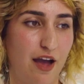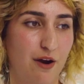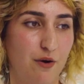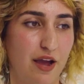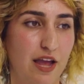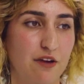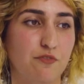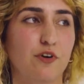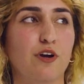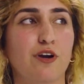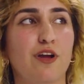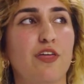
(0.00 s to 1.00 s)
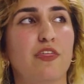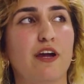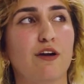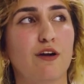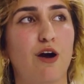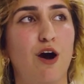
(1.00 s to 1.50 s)
However,
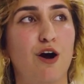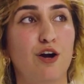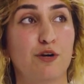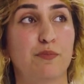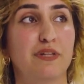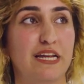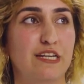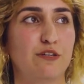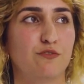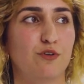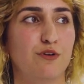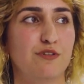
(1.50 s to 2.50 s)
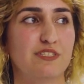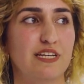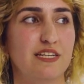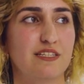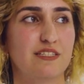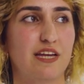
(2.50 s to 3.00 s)
there are plenty of roles
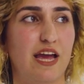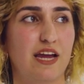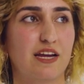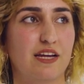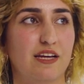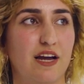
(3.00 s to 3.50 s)
in tech